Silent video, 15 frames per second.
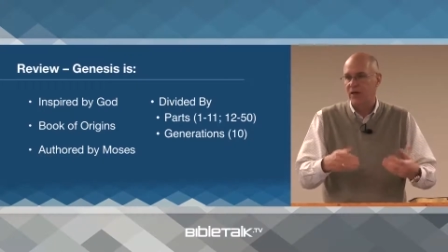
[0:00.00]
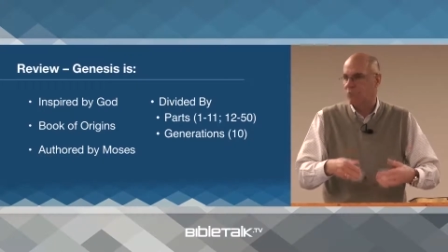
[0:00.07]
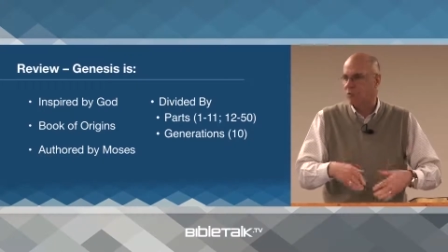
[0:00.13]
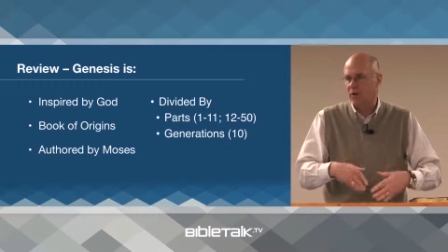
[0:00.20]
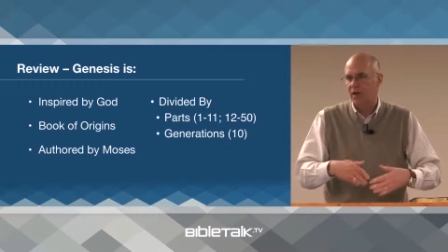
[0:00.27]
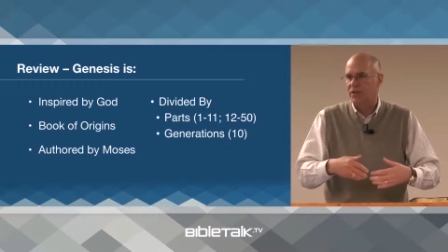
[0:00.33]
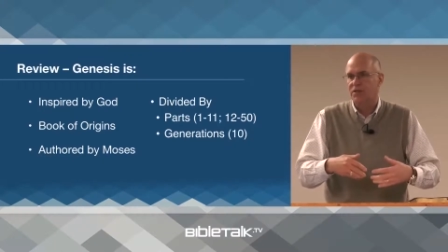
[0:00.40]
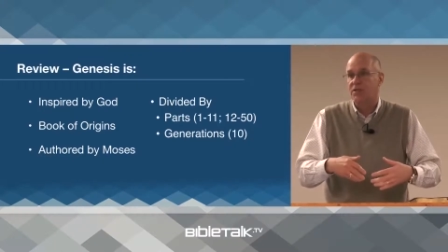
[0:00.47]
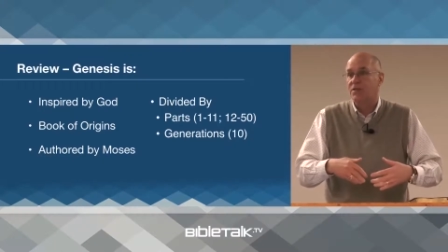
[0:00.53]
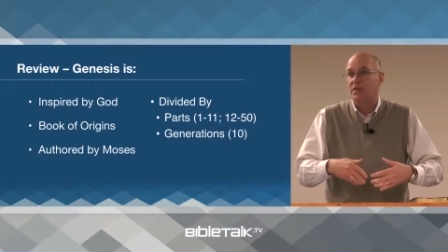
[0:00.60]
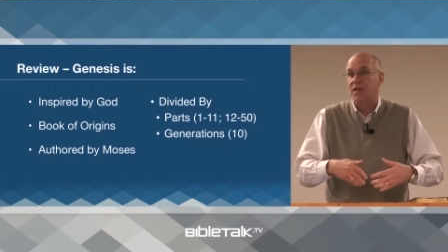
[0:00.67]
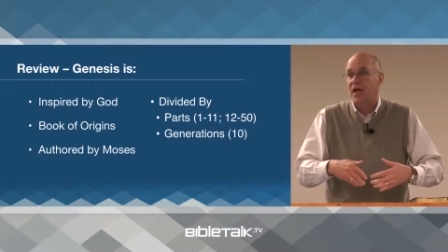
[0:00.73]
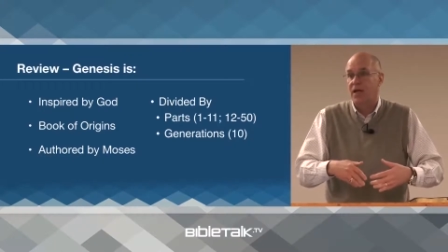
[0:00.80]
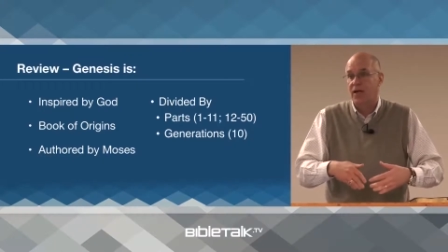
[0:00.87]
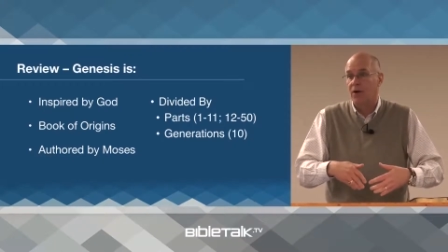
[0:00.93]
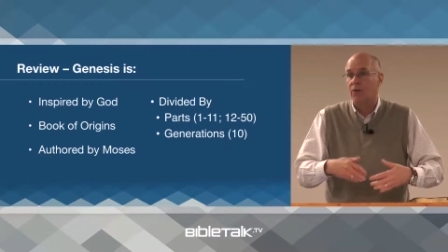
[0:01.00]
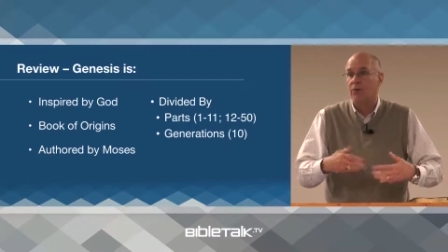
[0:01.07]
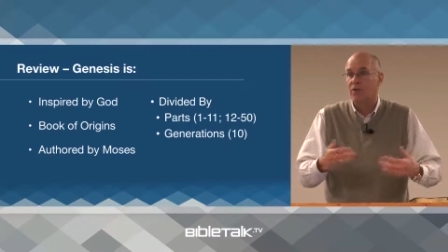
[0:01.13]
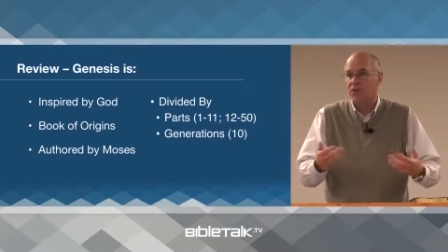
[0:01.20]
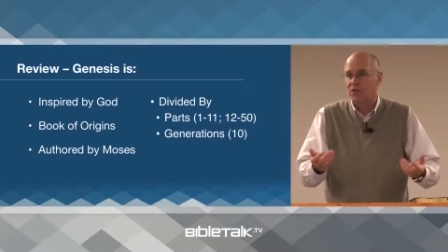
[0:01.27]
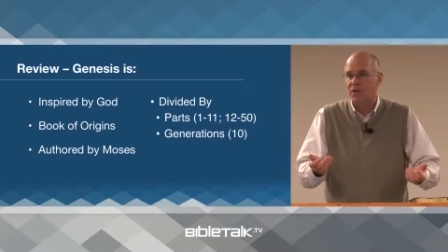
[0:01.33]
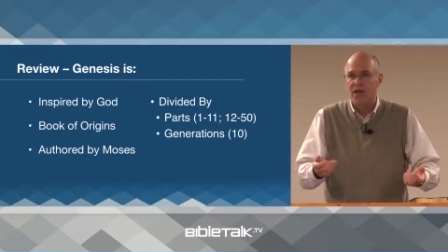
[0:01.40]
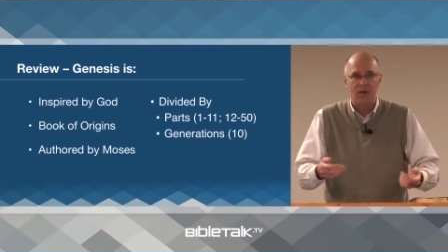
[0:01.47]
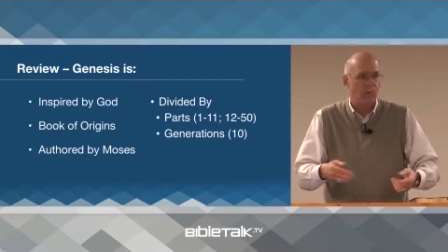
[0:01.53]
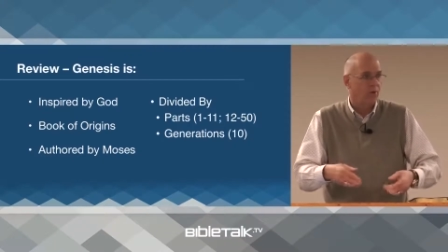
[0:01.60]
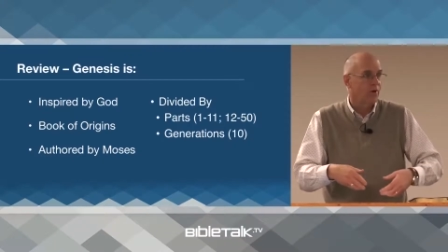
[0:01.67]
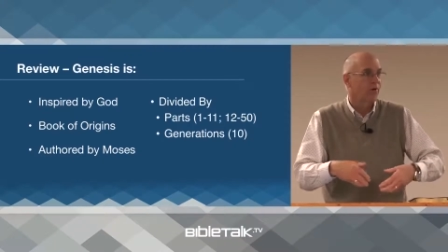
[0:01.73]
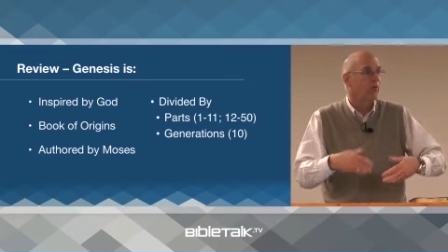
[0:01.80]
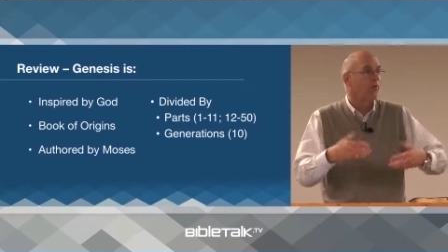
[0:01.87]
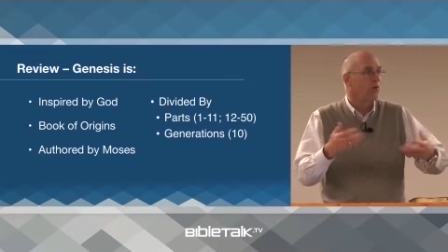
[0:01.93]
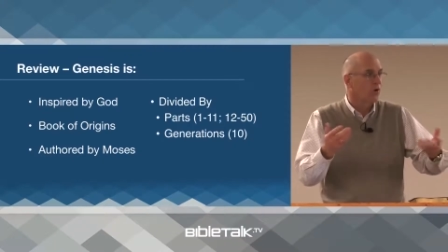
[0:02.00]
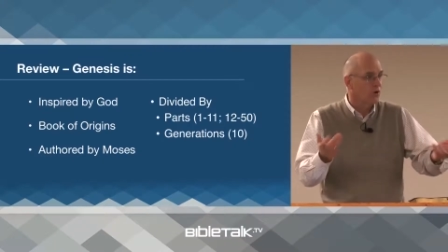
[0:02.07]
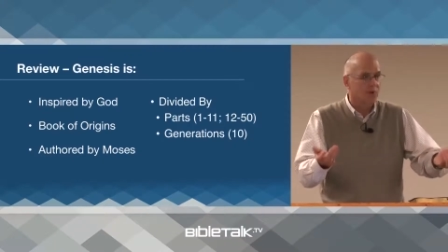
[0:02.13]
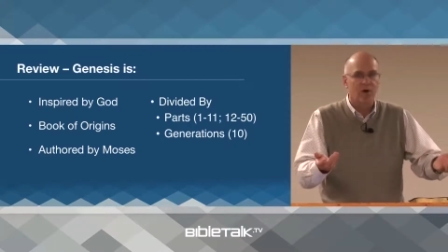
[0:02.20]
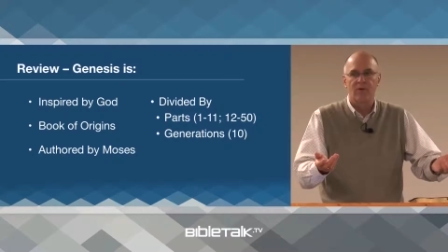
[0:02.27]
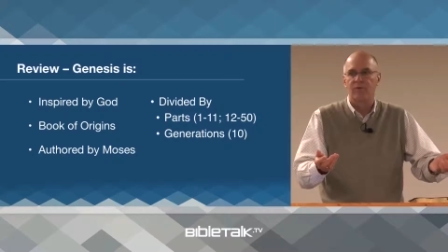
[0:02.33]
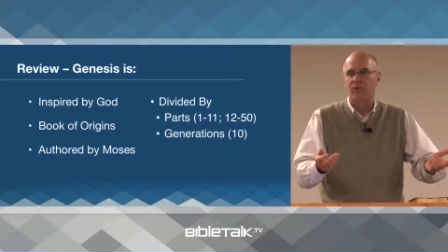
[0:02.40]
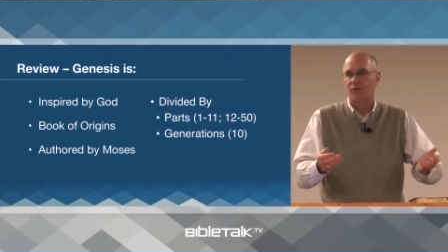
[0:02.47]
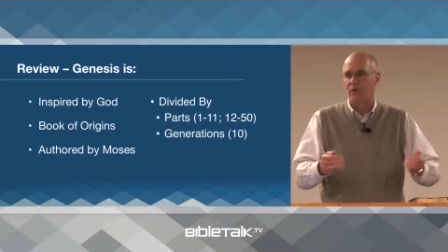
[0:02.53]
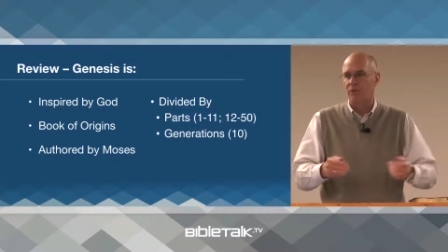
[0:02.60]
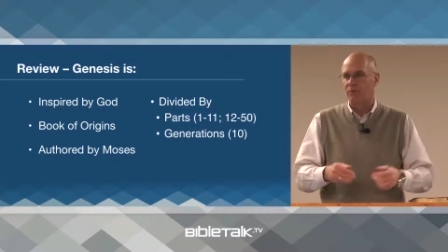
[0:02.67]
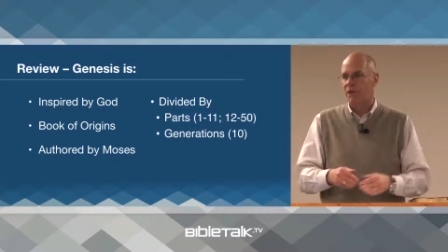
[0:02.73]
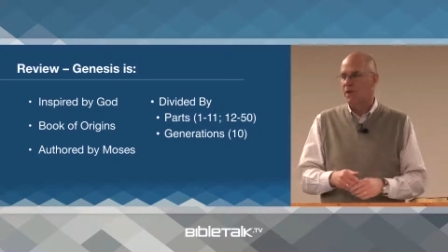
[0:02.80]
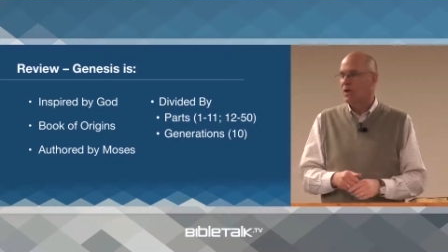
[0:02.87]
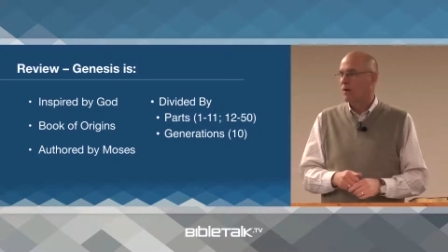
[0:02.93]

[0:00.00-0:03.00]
Where did society originate? Where did the world come from?